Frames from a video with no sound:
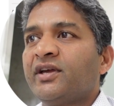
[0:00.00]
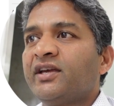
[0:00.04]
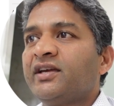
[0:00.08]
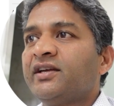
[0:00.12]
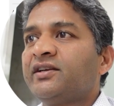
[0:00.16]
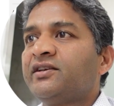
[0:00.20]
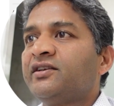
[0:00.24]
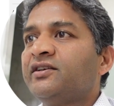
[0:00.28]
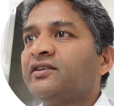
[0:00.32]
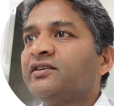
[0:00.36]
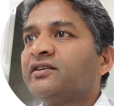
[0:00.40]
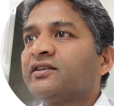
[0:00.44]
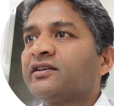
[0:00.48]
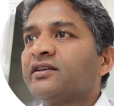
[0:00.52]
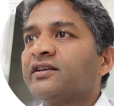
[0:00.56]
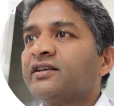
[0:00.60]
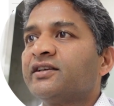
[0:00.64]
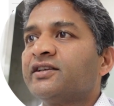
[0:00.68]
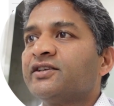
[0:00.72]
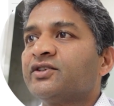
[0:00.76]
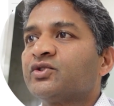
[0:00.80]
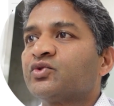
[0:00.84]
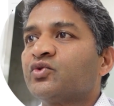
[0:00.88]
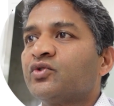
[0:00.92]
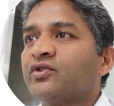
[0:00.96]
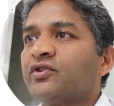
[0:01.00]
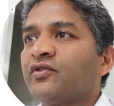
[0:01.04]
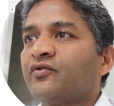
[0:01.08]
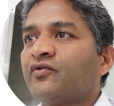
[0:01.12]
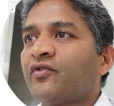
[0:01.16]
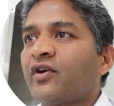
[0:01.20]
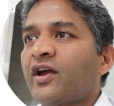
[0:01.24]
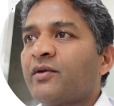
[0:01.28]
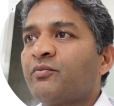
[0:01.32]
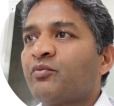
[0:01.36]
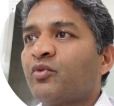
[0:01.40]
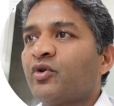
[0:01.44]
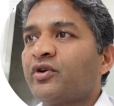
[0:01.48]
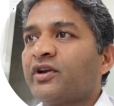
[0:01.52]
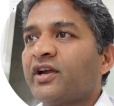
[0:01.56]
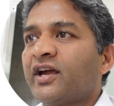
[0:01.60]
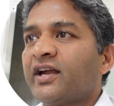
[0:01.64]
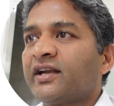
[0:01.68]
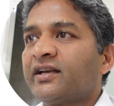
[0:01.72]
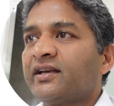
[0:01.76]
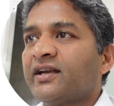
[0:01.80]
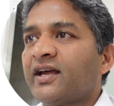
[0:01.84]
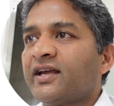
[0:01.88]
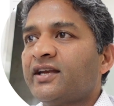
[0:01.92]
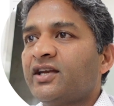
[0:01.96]
it here. It is
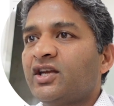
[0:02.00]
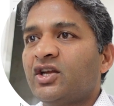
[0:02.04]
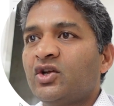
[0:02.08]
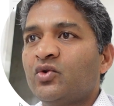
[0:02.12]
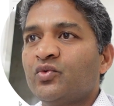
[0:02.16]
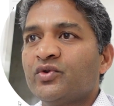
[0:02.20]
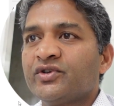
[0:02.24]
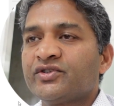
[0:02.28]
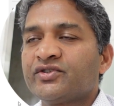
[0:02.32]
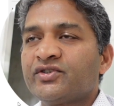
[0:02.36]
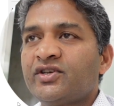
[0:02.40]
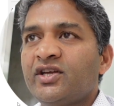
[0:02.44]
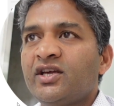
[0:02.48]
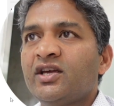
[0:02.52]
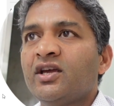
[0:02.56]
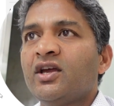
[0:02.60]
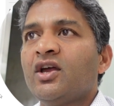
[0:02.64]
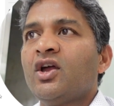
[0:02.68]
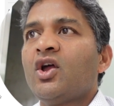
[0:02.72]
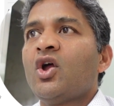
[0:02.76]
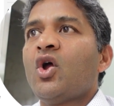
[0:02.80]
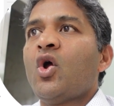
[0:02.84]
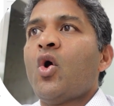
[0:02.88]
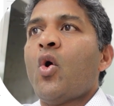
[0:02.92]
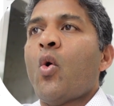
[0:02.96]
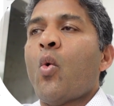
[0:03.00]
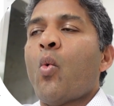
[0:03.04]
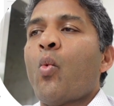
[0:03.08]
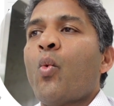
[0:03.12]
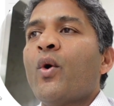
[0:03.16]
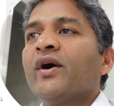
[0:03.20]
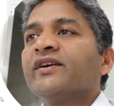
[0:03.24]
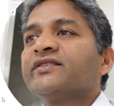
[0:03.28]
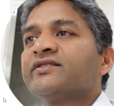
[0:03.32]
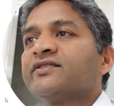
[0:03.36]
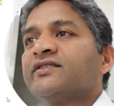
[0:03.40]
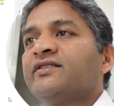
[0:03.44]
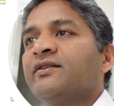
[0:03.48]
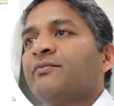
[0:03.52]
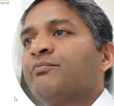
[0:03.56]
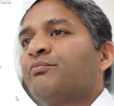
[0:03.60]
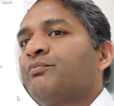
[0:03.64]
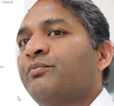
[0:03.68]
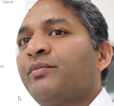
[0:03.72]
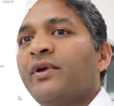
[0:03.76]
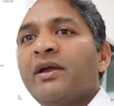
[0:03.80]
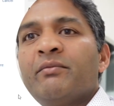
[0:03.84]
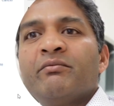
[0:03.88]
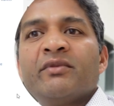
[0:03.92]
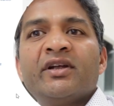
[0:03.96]
25.89 USD. Once the
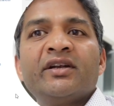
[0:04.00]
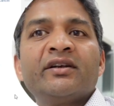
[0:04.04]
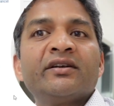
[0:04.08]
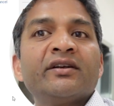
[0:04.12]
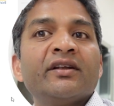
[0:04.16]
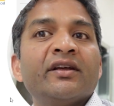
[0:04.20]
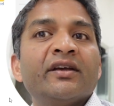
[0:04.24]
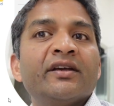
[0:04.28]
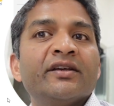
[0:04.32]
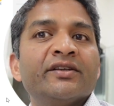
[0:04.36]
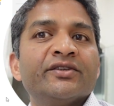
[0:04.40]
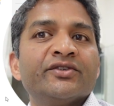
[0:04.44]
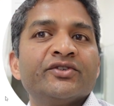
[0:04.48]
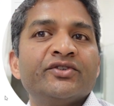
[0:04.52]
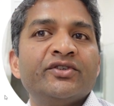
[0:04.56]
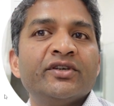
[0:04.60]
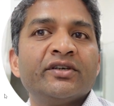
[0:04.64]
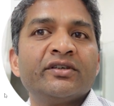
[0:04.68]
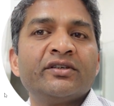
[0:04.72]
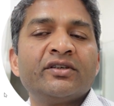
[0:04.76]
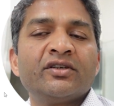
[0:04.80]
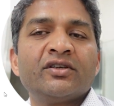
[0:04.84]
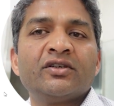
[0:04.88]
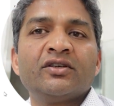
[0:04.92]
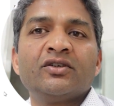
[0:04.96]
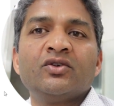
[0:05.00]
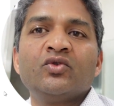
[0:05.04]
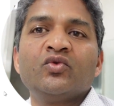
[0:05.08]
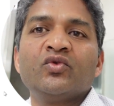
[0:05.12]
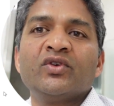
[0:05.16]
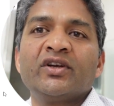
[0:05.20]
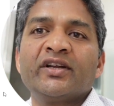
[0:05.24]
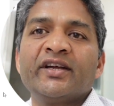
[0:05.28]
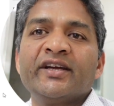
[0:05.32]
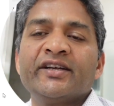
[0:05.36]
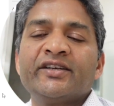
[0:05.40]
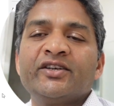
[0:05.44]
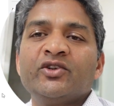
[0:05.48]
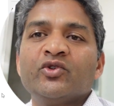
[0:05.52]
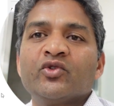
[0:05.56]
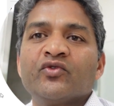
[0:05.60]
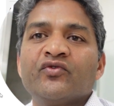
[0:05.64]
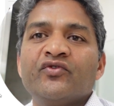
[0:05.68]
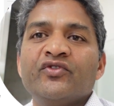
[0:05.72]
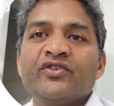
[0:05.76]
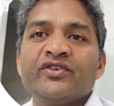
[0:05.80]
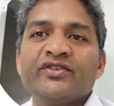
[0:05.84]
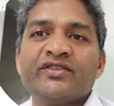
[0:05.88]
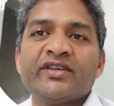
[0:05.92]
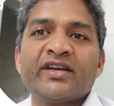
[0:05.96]
payment is done, you will get your
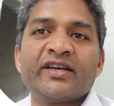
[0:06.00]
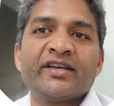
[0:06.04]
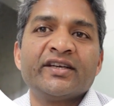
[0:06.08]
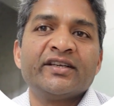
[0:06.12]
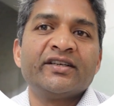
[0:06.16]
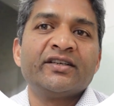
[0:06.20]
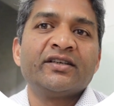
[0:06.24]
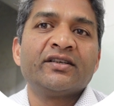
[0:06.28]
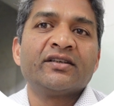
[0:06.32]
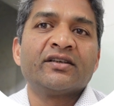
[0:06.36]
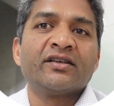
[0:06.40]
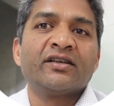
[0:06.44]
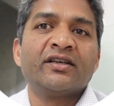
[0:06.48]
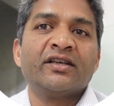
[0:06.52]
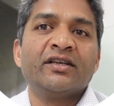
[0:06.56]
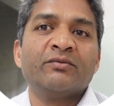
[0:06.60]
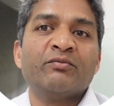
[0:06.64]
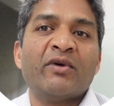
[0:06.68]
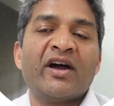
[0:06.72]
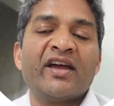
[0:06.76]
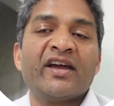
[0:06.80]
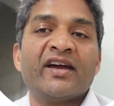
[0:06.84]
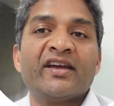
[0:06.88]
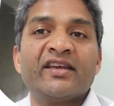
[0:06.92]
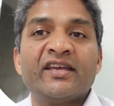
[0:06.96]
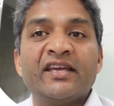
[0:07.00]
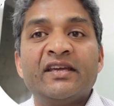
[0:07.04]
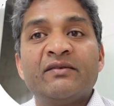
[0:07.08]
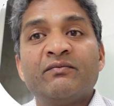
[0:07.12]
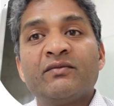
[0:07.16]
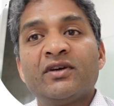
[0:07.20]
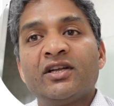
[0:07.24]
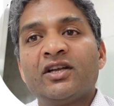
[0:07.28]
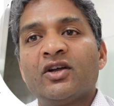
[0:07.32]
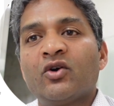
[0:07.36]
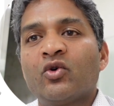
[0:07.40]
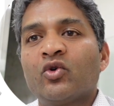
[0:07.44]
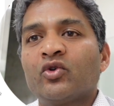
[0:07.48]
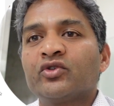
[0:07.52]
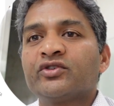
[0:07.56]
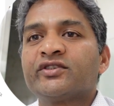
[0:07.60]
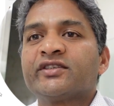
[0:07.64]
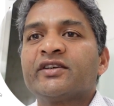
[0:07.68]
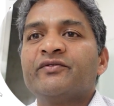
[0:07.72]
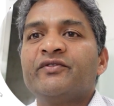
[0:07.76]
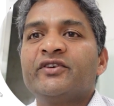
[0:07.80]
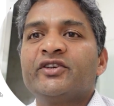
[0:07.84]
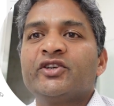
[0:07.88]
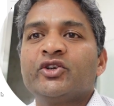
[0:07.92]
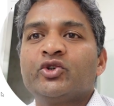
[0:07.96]
visa in via email on
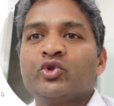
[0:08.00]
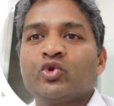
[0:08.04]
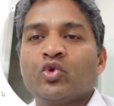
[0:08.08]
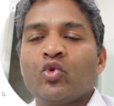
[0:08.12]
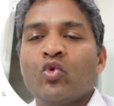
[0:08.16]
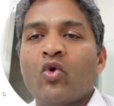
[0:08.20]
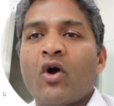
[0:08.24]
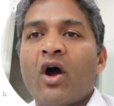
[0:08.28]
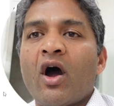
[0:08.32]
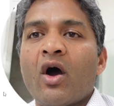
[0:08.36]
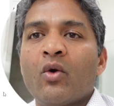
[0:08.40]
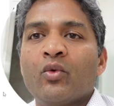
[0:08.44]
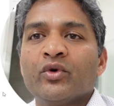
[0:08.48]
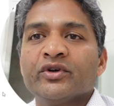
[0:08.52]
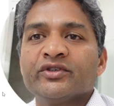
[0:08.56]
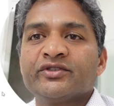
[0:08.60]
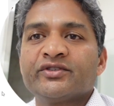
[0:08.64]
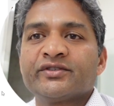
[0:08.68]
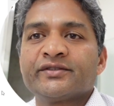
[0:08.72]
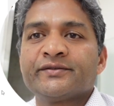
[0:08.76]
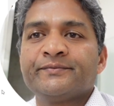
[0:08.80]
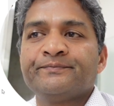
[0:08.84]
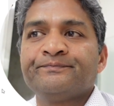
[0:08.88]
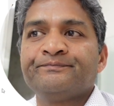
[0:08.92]
72 hours.